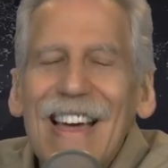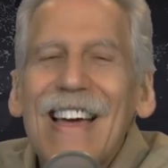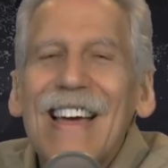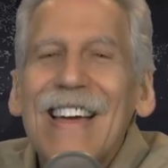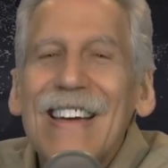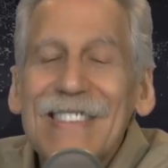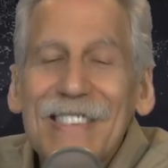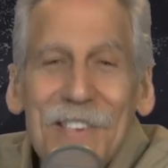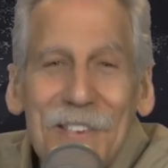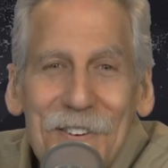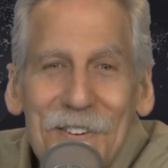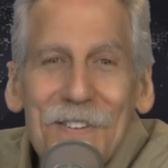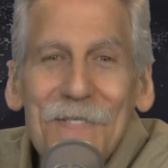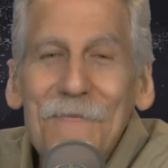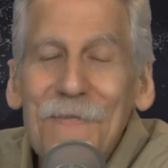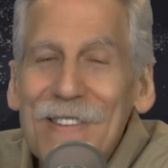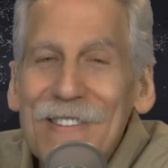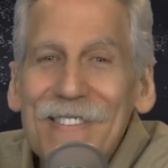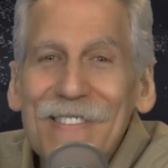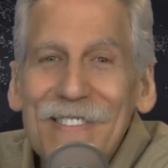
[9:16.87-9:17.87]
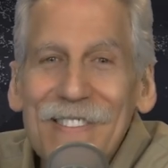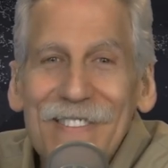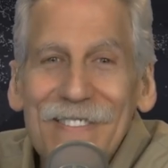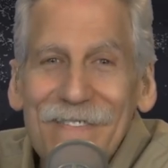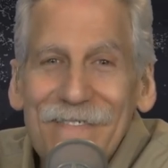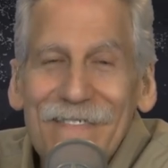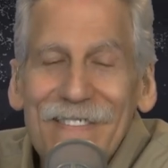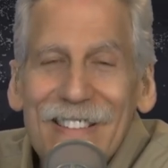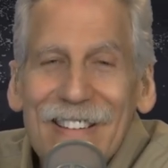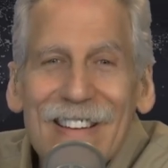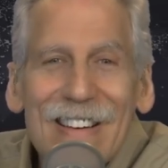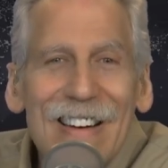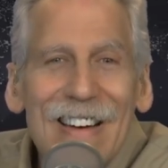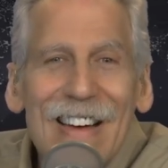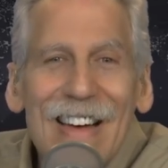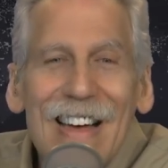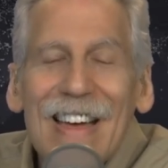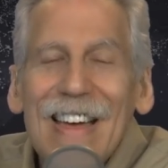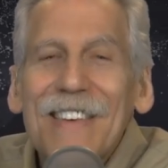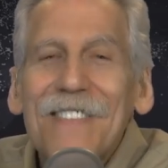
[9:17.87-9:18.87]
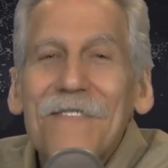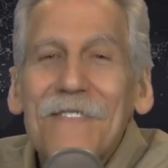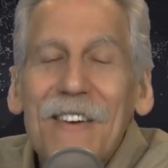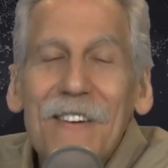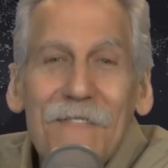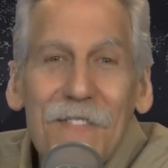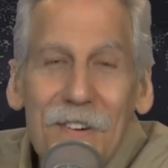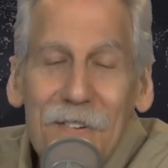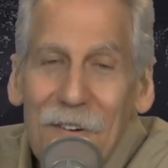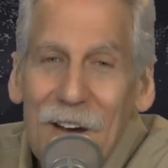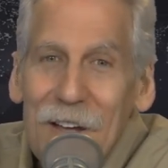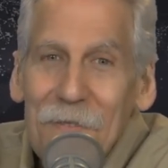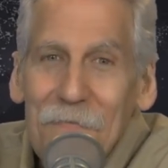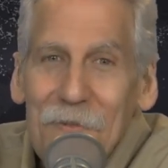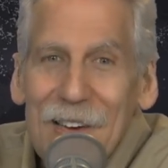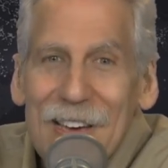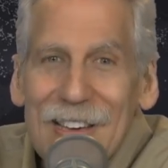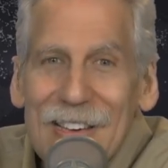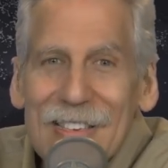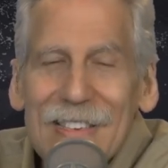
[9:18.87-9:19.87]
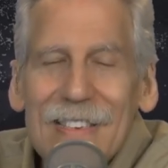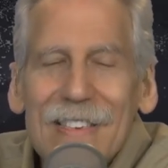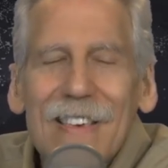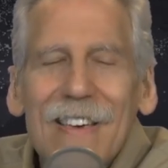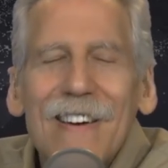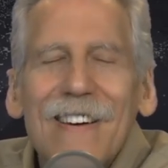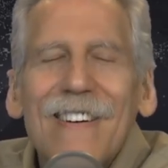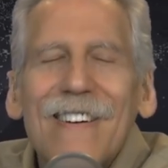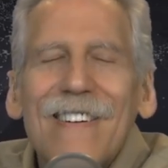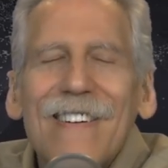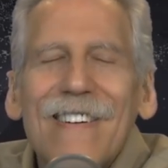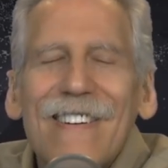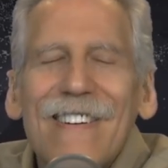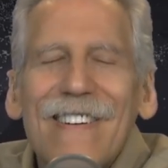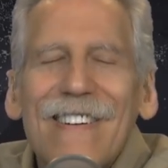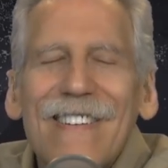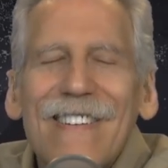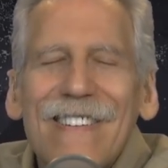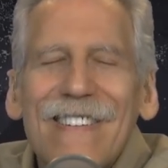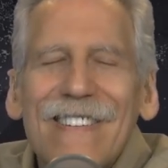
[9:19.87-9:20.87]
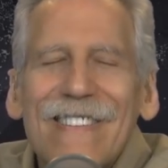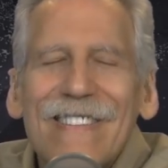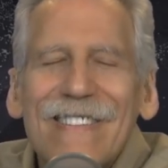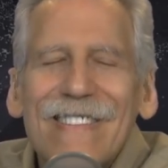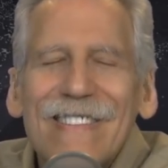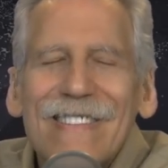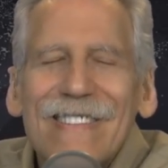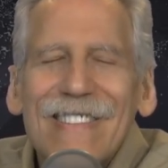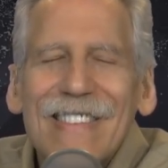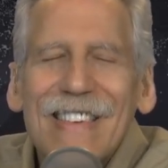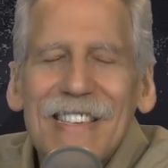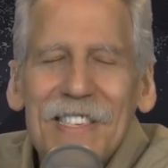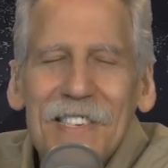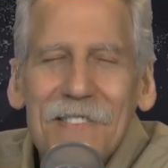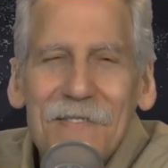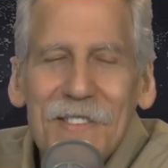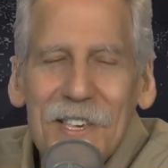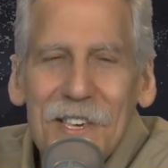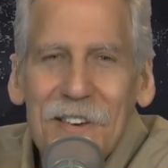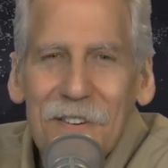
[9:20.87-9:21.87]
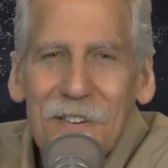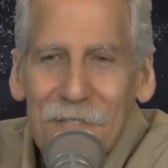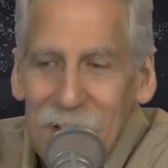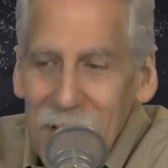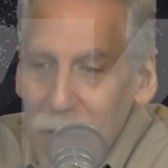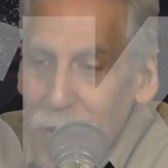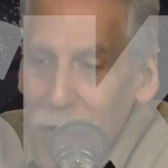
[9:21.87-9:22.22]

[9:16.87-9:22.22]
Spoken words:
It's good when you do. It'll give you great peace. Ah, oh, sense of security. All